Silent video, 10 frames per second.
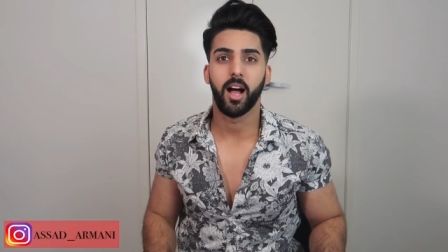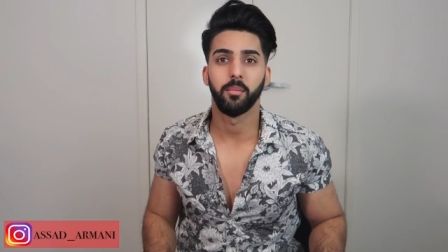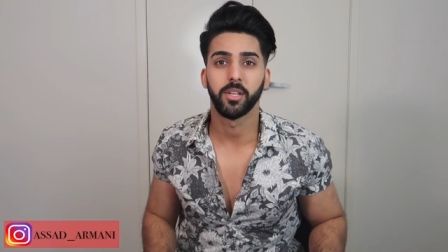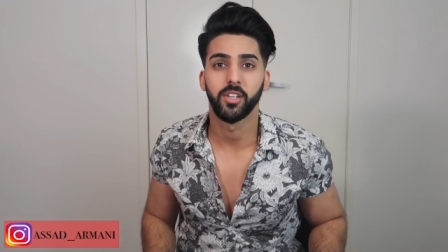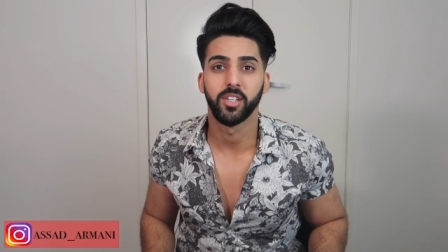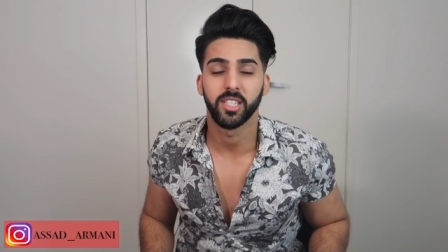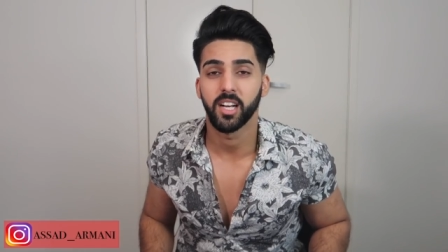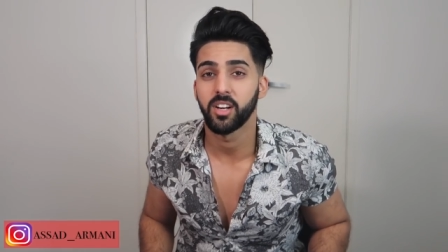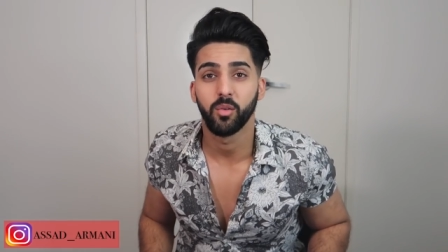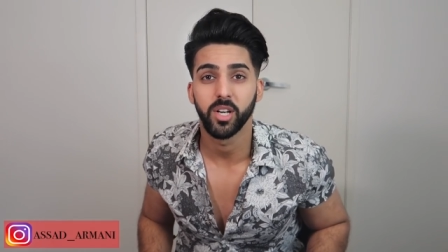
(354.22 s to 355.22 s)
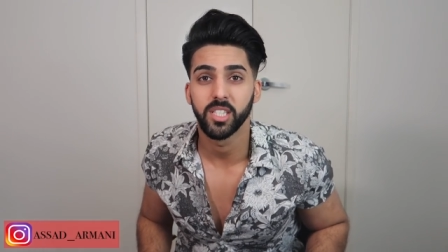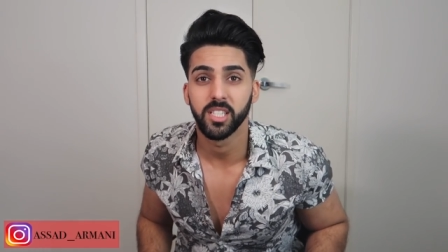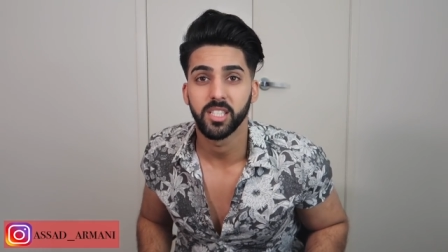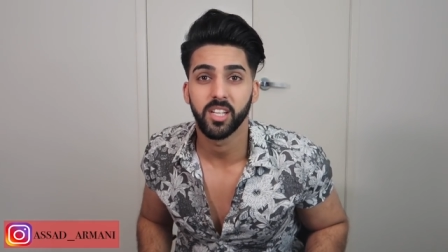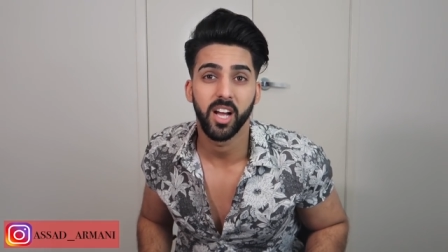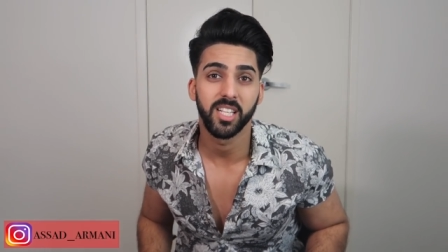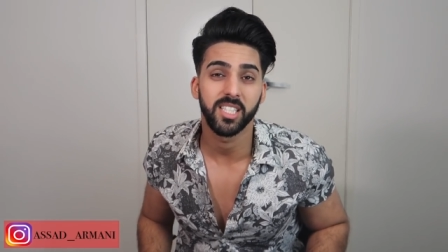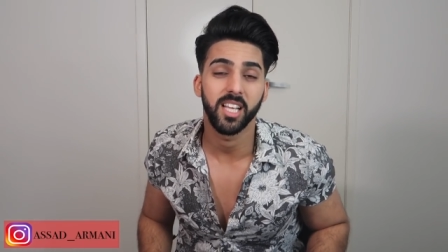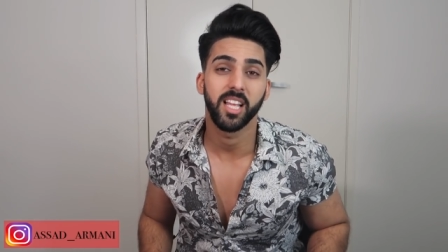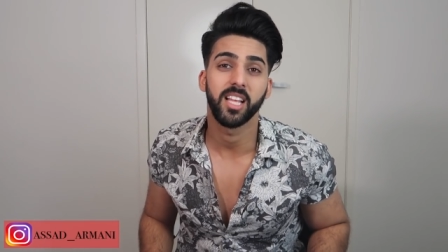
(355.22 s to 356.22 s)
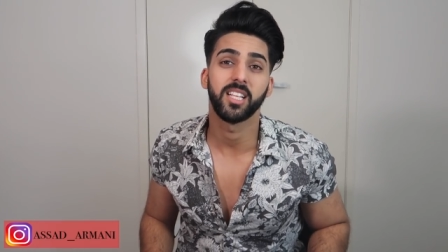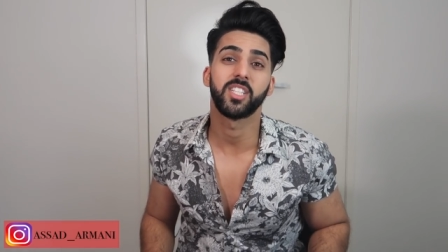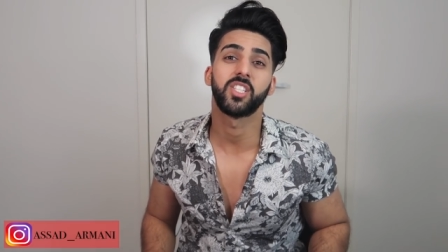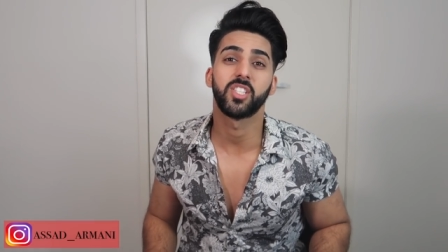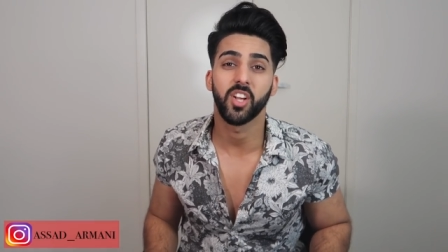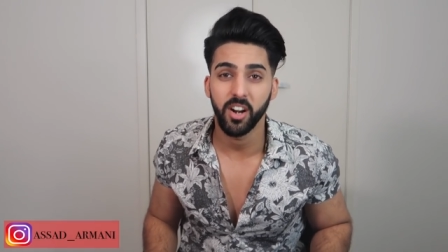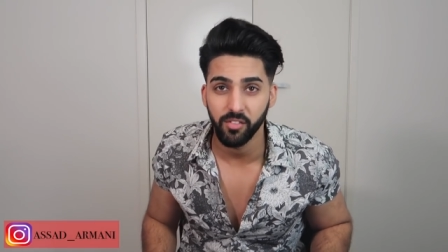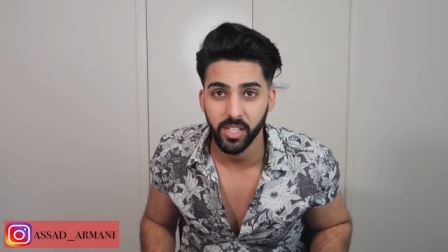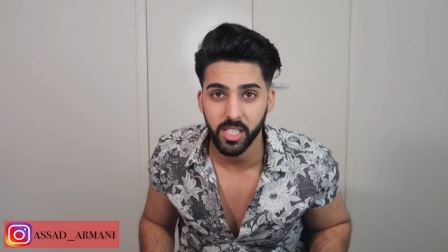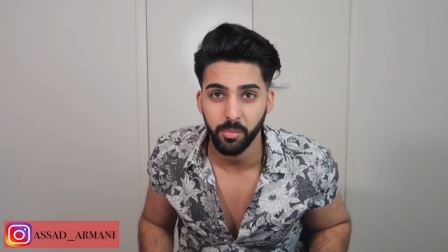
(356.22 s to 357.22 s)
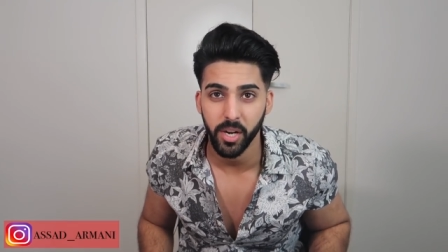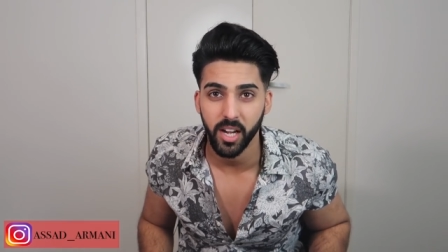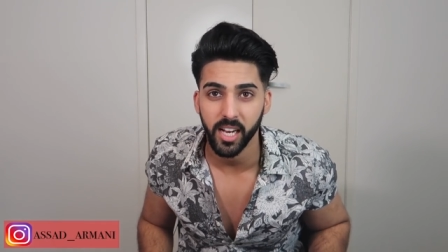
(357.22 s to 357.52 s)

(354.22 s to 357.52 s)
I'm curious. I gotta watch this. Guys, sorry for disappearing.